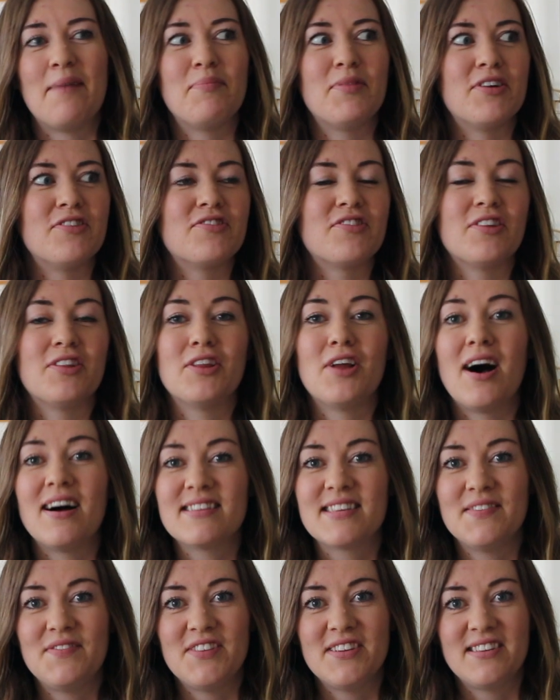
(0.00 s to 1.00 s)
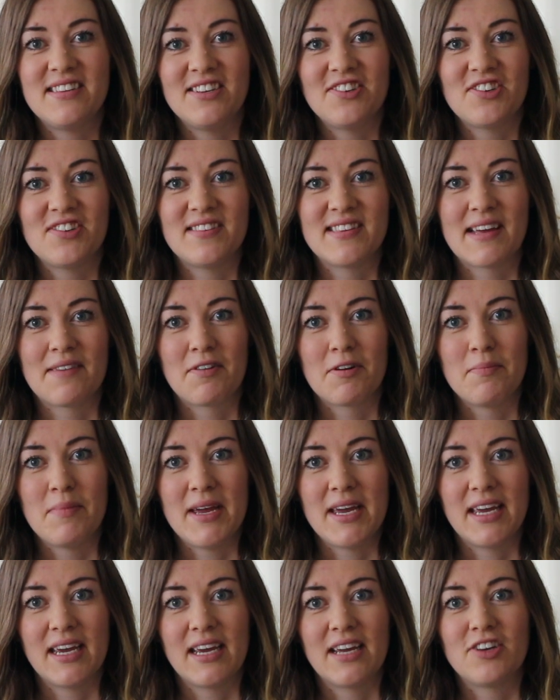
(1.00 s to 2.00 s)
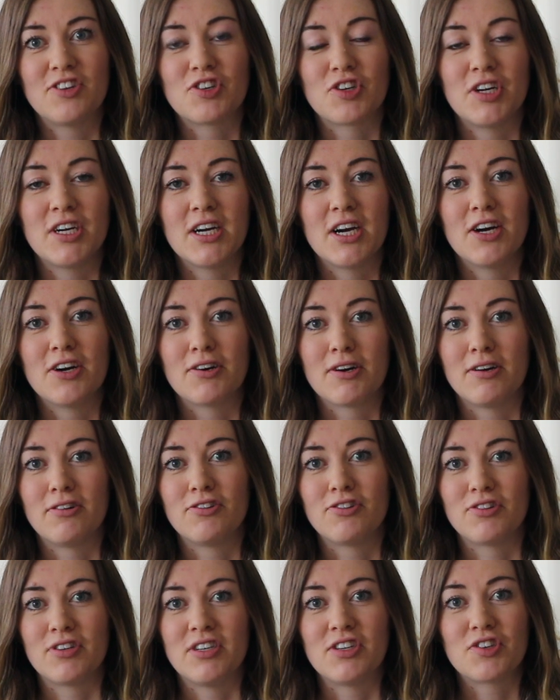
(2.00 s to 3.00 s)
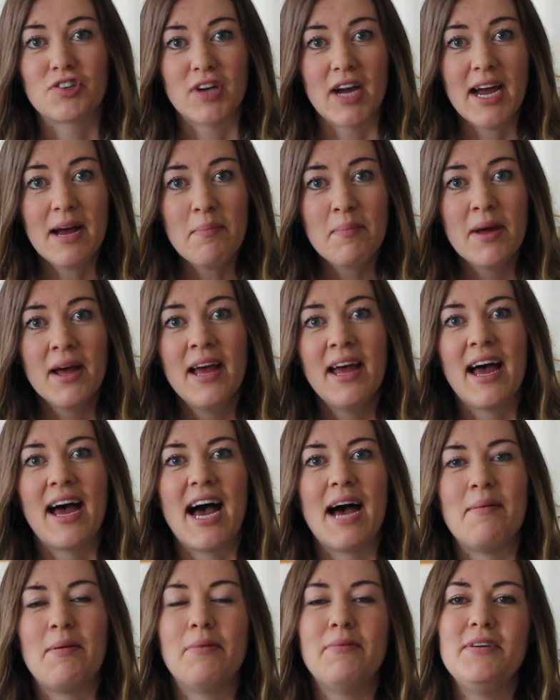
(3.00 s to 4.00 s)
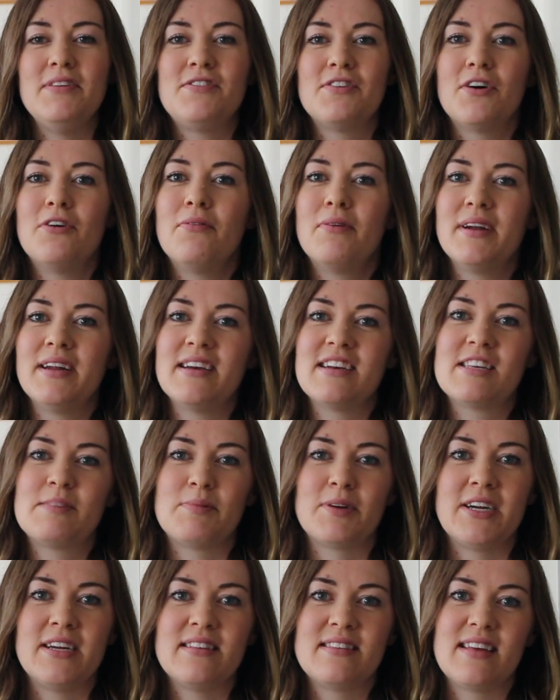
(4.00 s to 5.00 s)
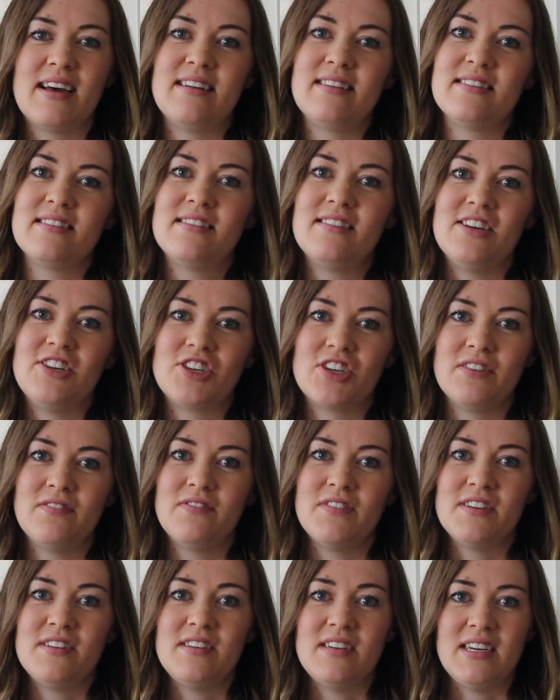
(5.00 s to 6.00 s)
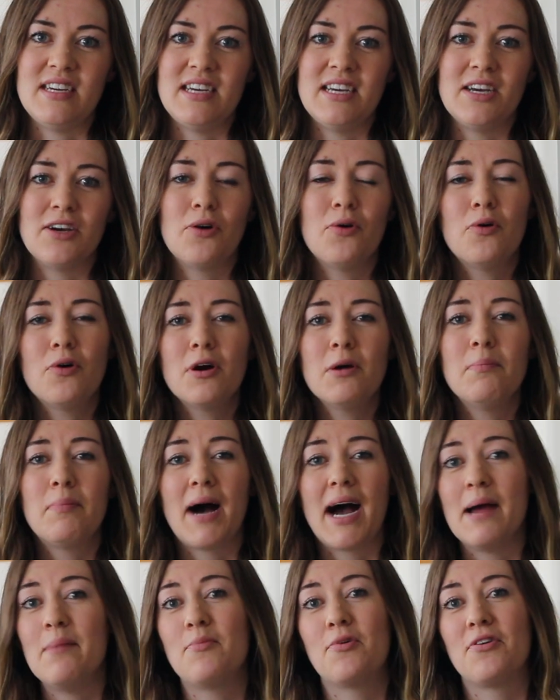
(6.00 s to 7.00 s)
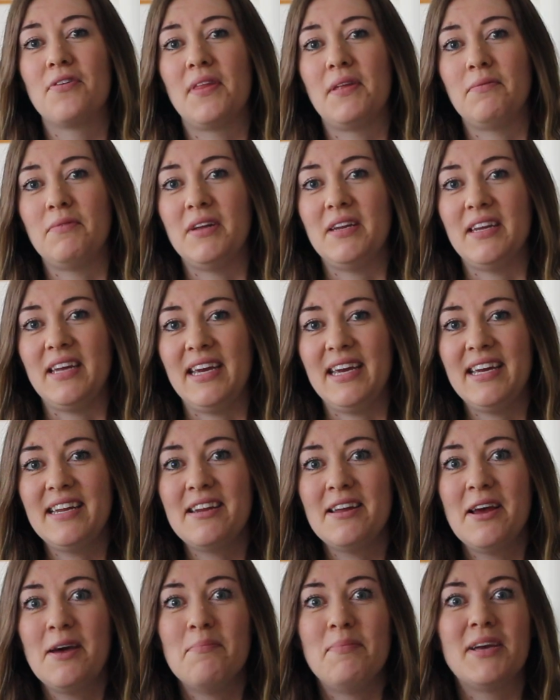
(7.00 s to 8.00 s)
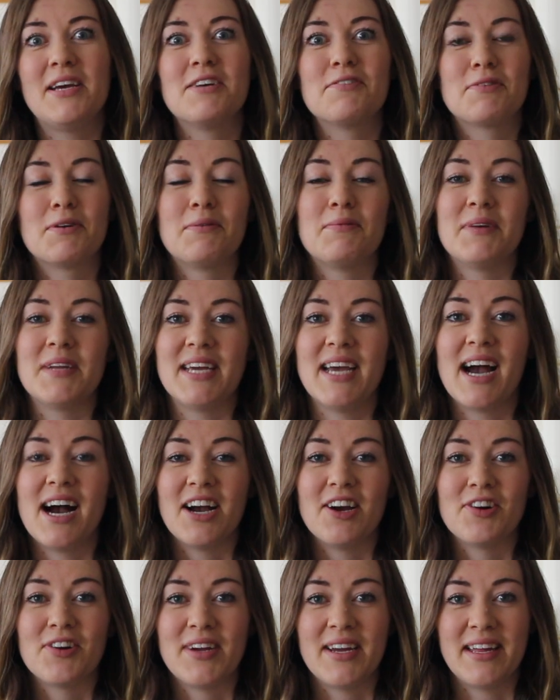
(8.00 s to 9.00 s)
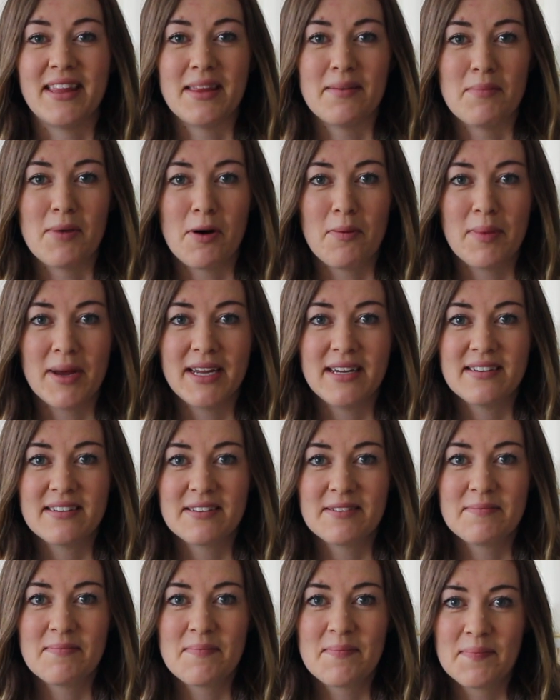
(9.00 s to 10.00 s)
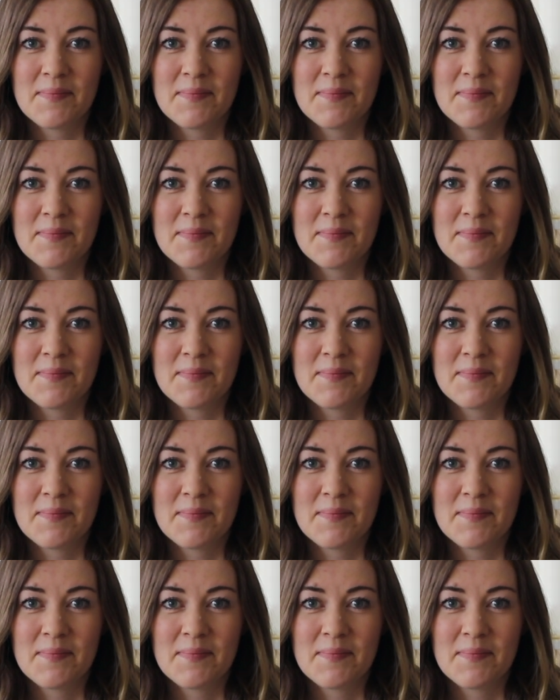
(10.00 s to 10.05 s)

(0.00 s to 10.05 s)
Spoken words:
There's lots of decisions that we're making during our grocery trip, and we don't want to experience that decision fatigue or buy more than we need because we're really hungry in the moment.